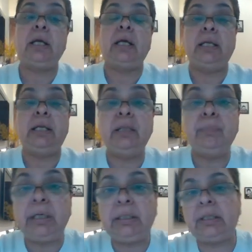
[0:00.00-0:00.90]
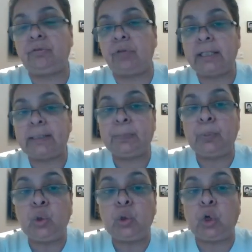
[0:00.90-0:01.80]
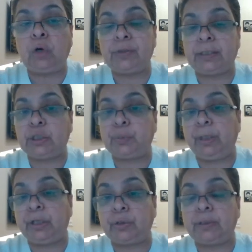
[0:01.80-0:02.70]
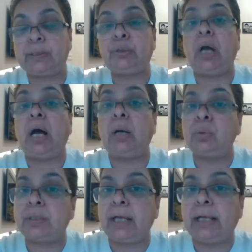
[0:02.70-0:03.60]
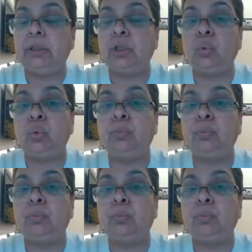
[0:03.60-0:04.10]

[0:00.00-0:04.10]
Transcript: Limit the transport of such patients outside the room.